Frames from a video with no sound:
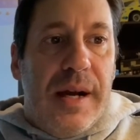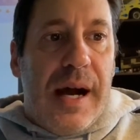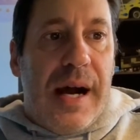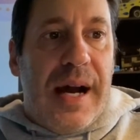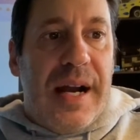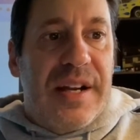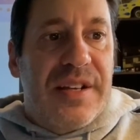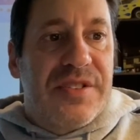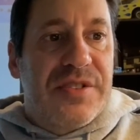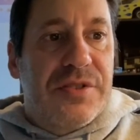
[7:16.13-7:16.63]

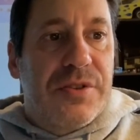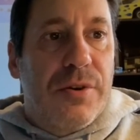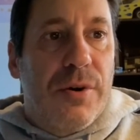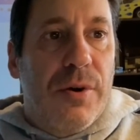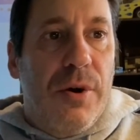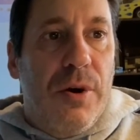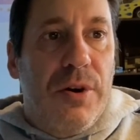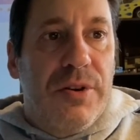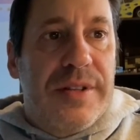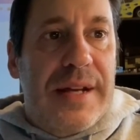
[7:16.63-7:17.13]
I
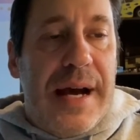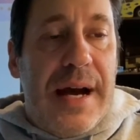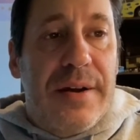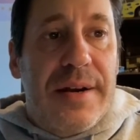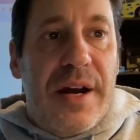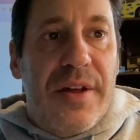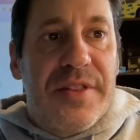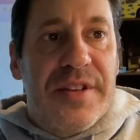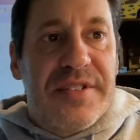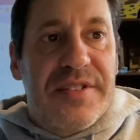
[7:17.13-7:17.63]
scroll down.
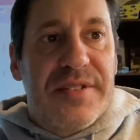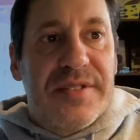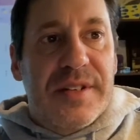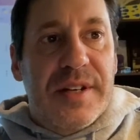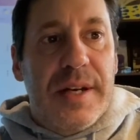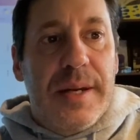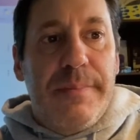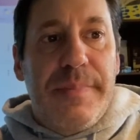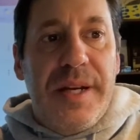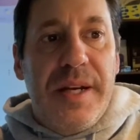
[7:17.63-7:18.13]
Now this is
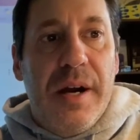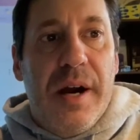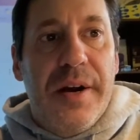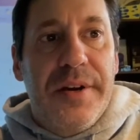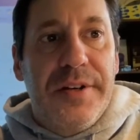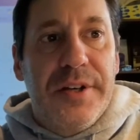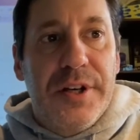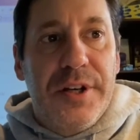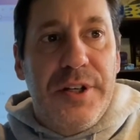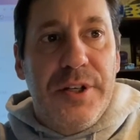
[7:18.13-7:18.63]
going to be
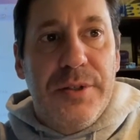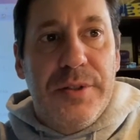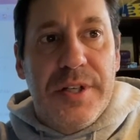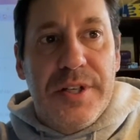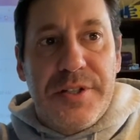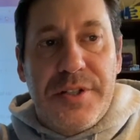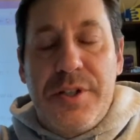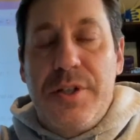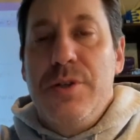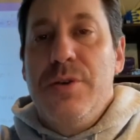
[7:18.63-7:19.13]
under
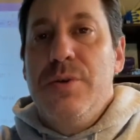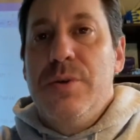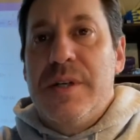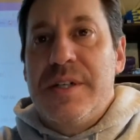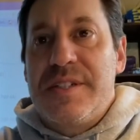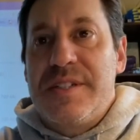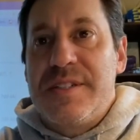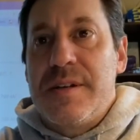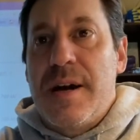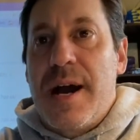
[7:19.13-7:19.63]
Unit 2
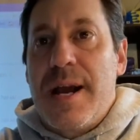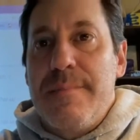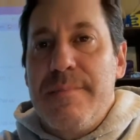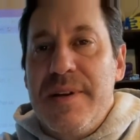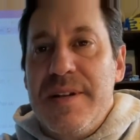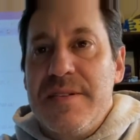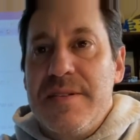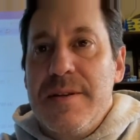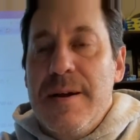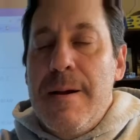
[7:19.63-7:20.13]

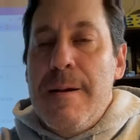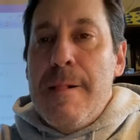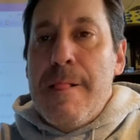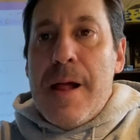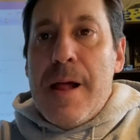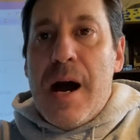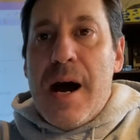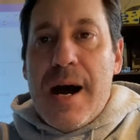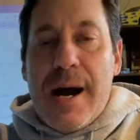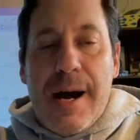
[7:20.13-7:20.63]
Assignments.
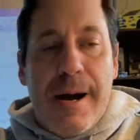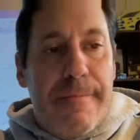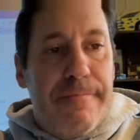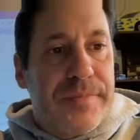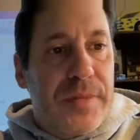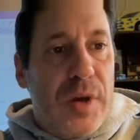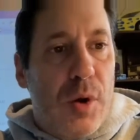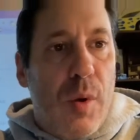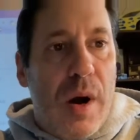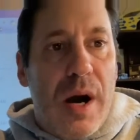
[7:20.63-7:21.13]

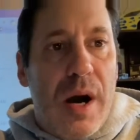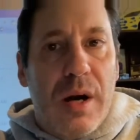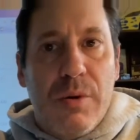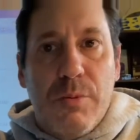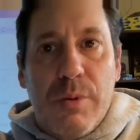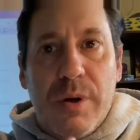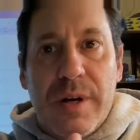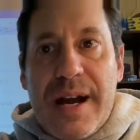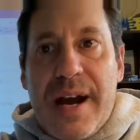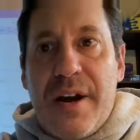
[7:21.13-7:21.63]
While
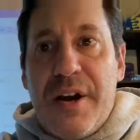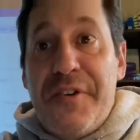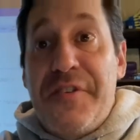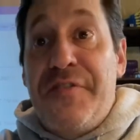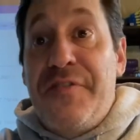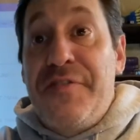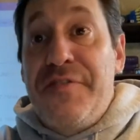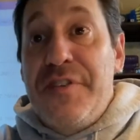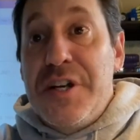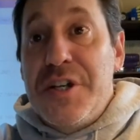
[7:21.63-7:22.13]
we're not
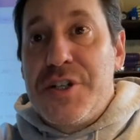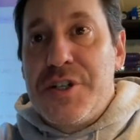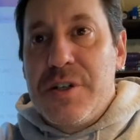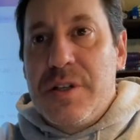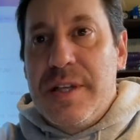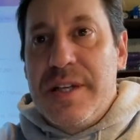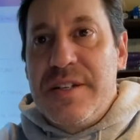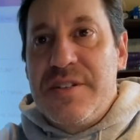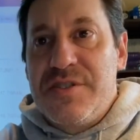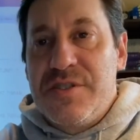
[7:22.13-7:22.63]

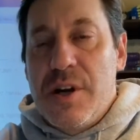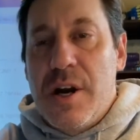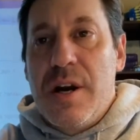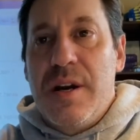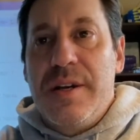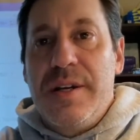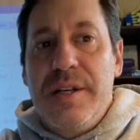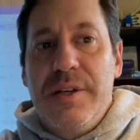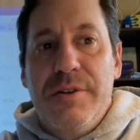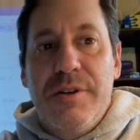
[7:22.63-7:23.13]
officially
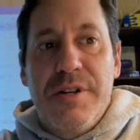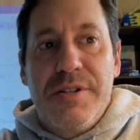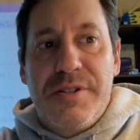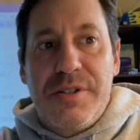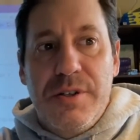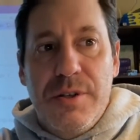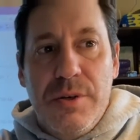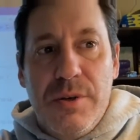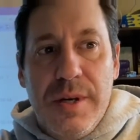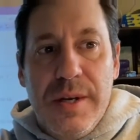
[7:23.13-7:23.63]
starting Unit
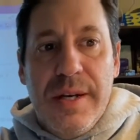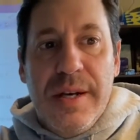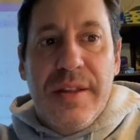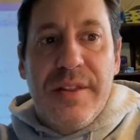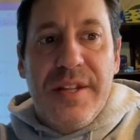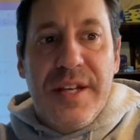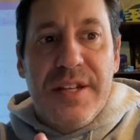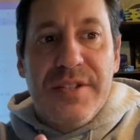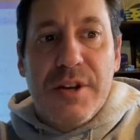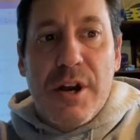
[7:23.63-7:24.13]

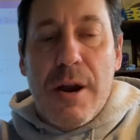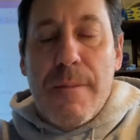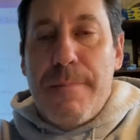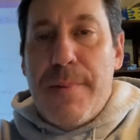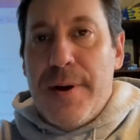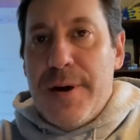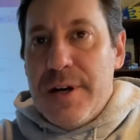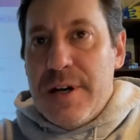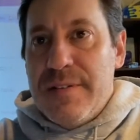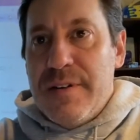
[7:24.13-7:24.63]
2, these are
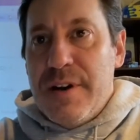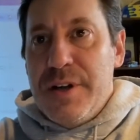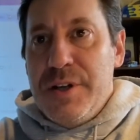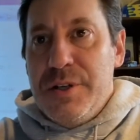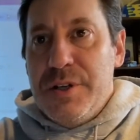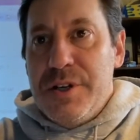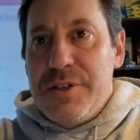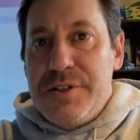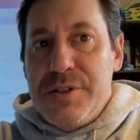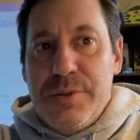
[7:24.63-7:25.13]
part of our
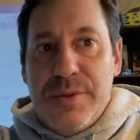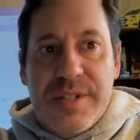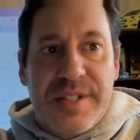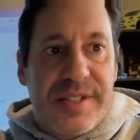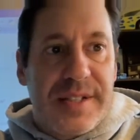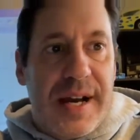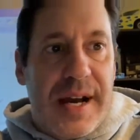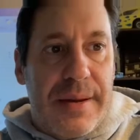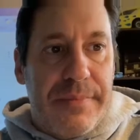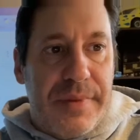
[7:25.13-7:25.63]
Unit 2
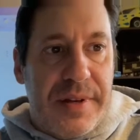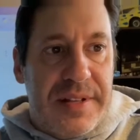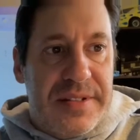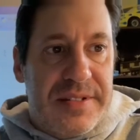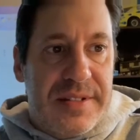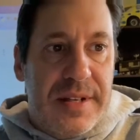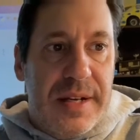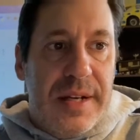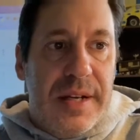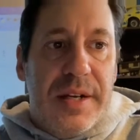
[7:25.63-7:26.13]

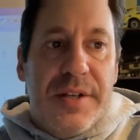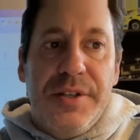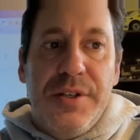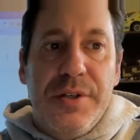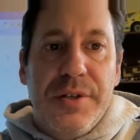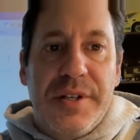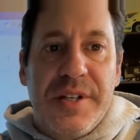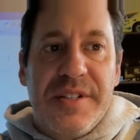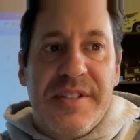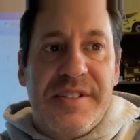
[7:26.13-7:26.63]
assignments.
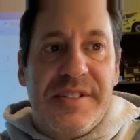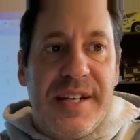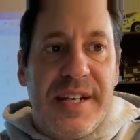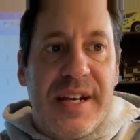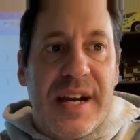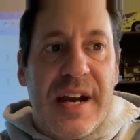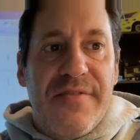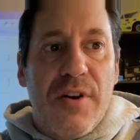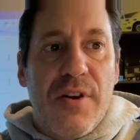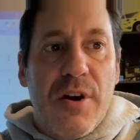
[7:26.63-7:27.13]
You can
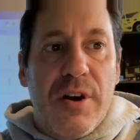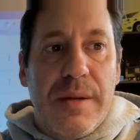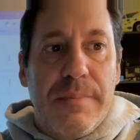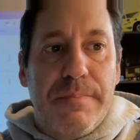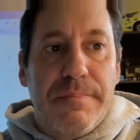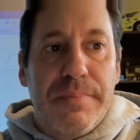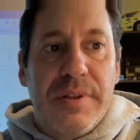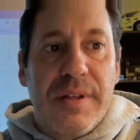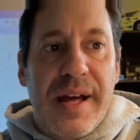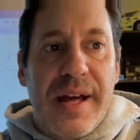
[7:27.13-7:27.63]
see I've already
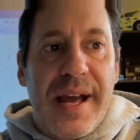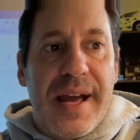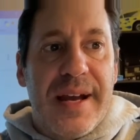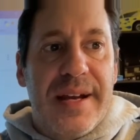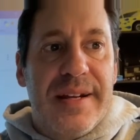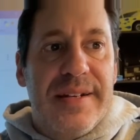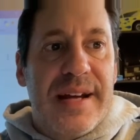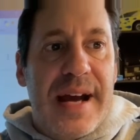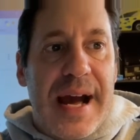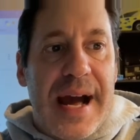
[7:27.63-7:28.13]

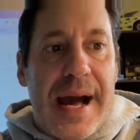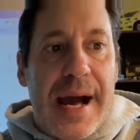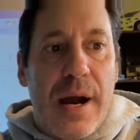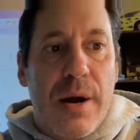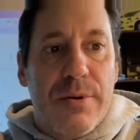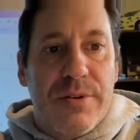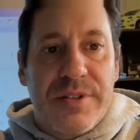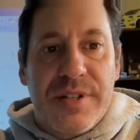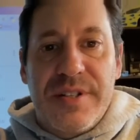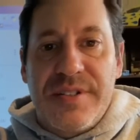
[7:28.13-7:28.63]
planned
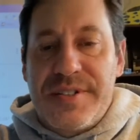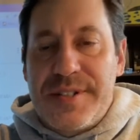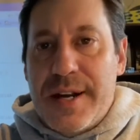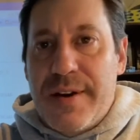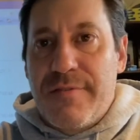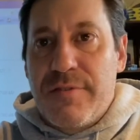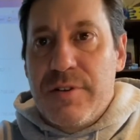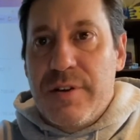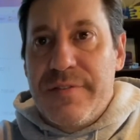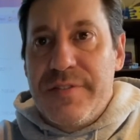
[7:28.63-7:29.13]
out
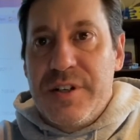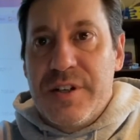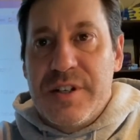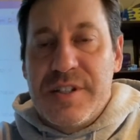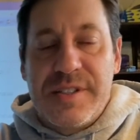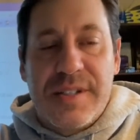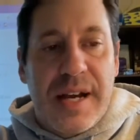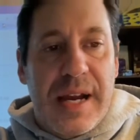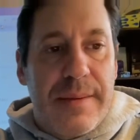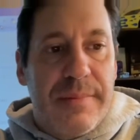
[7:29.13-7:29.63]
several of your
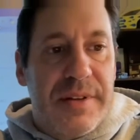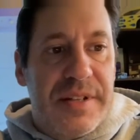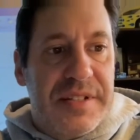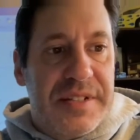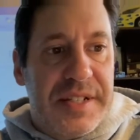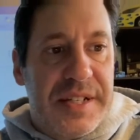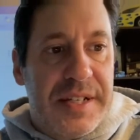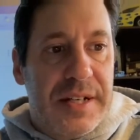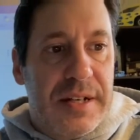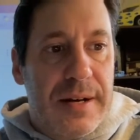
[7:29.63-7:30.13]

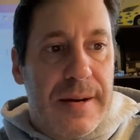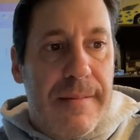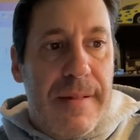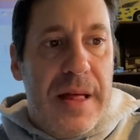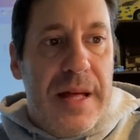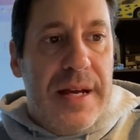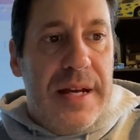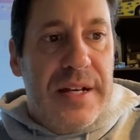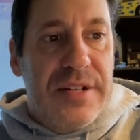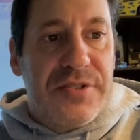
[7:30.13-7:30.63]
assignments here.
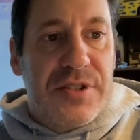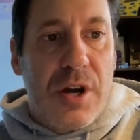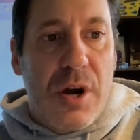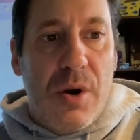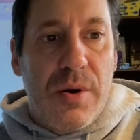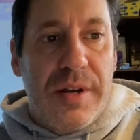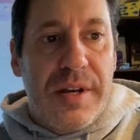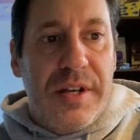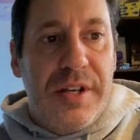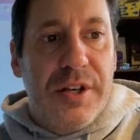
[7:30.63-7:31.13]

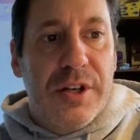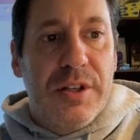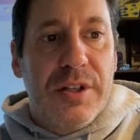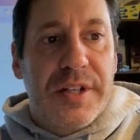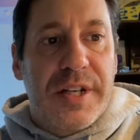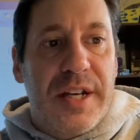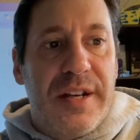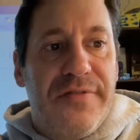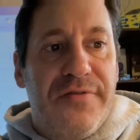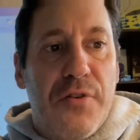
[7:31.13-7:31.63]
So you're
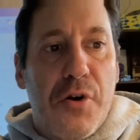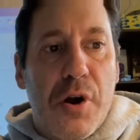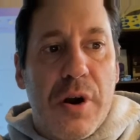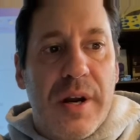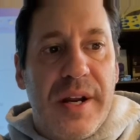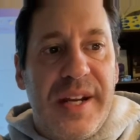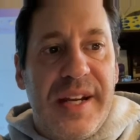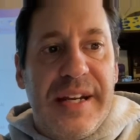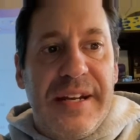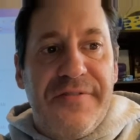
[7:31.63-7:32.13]
looking
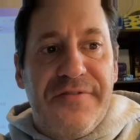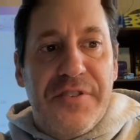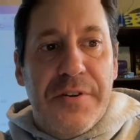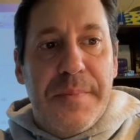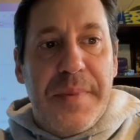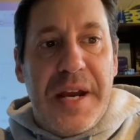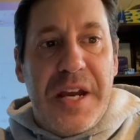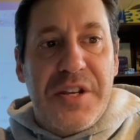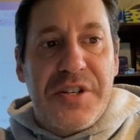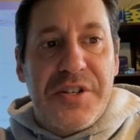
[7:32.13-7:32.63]
for
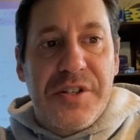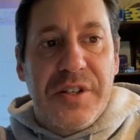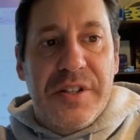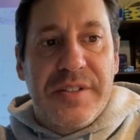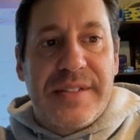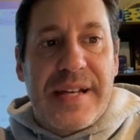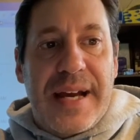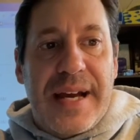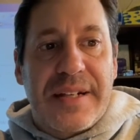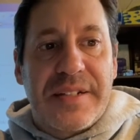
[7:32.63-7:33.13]
Informational
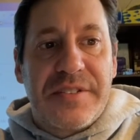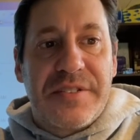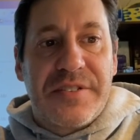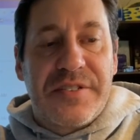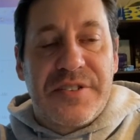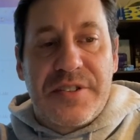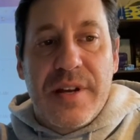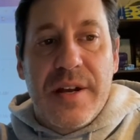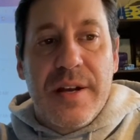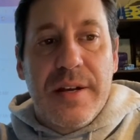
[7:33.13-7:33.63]

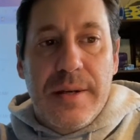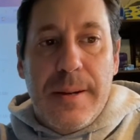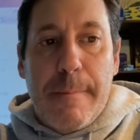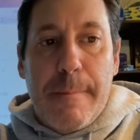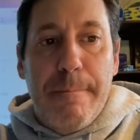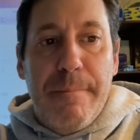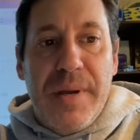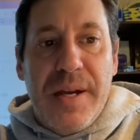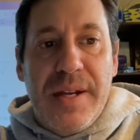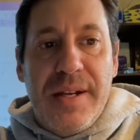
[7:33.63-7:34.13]
Texts
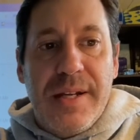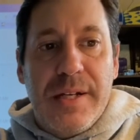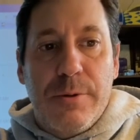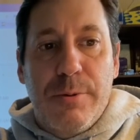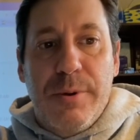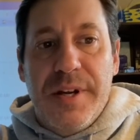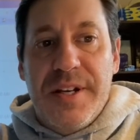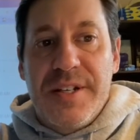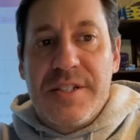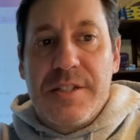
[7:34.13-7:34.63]
Mini
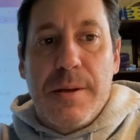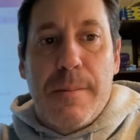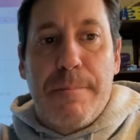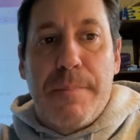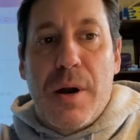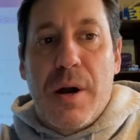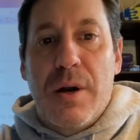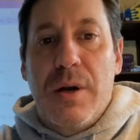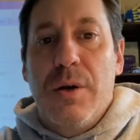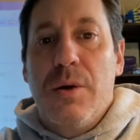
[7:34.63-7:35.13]
Quiz
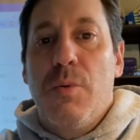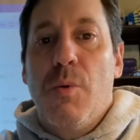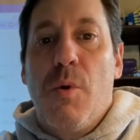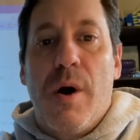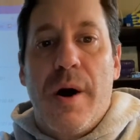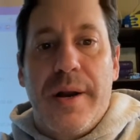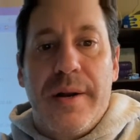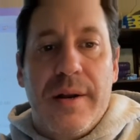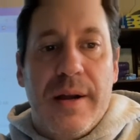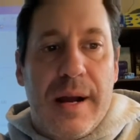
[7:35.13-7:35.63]
Part
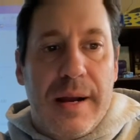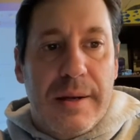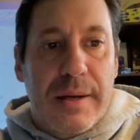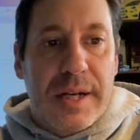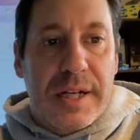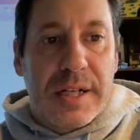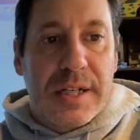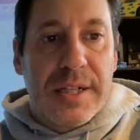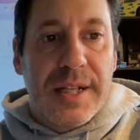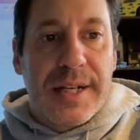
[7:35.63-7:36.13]
1. I'm
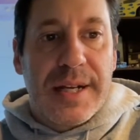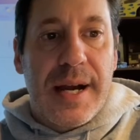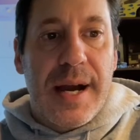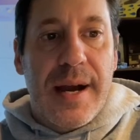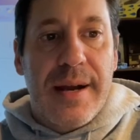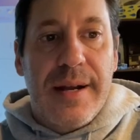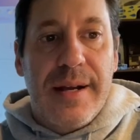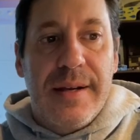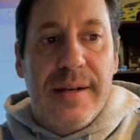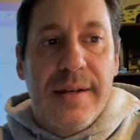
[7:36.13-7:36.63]
going to click
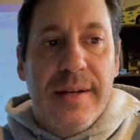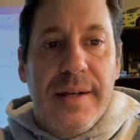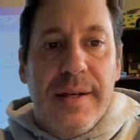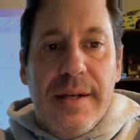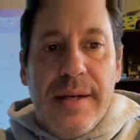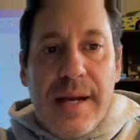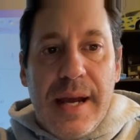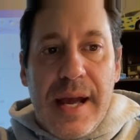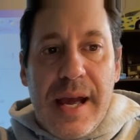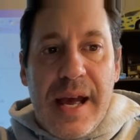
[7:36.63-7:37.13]
on it
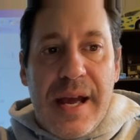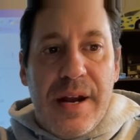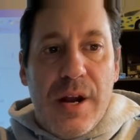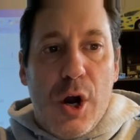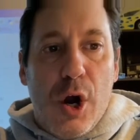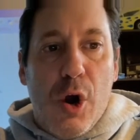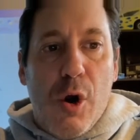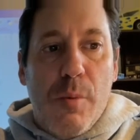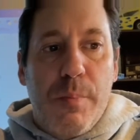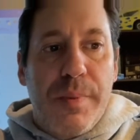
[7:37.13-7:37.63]
and
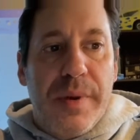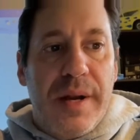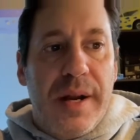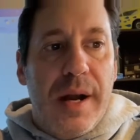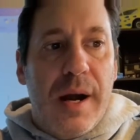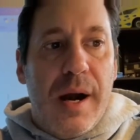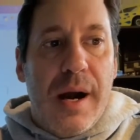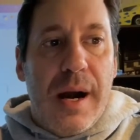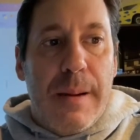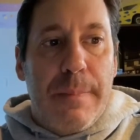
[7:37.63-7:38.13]
open
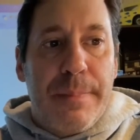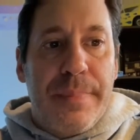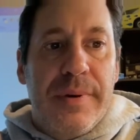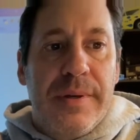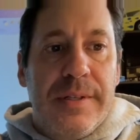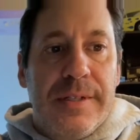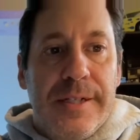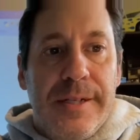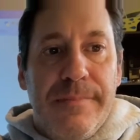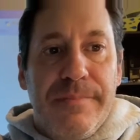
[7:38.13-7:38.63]
it up.
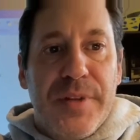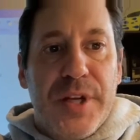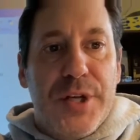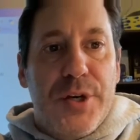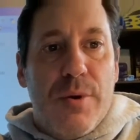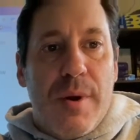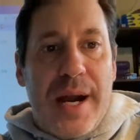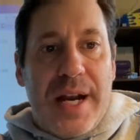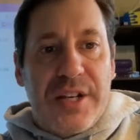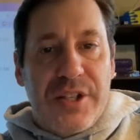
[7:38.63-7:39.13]
The
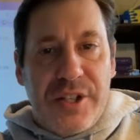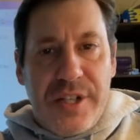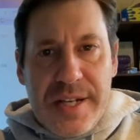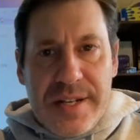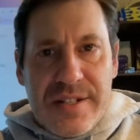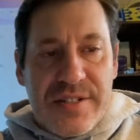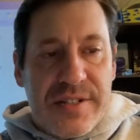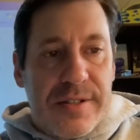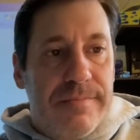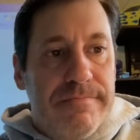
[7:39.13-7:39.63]

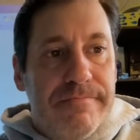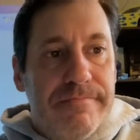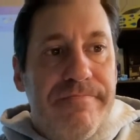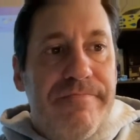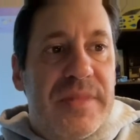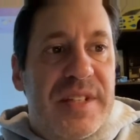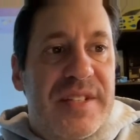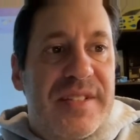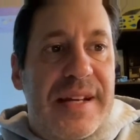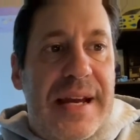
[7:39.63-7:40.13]
directions
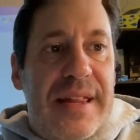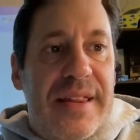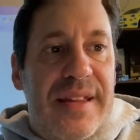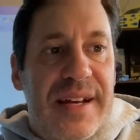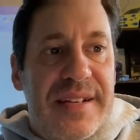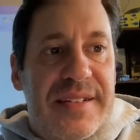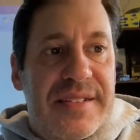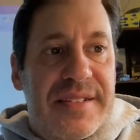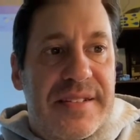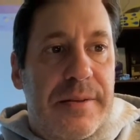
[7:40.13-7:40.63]
say
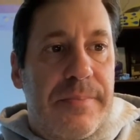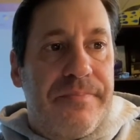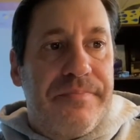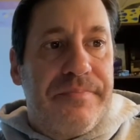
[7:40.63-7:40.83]
this.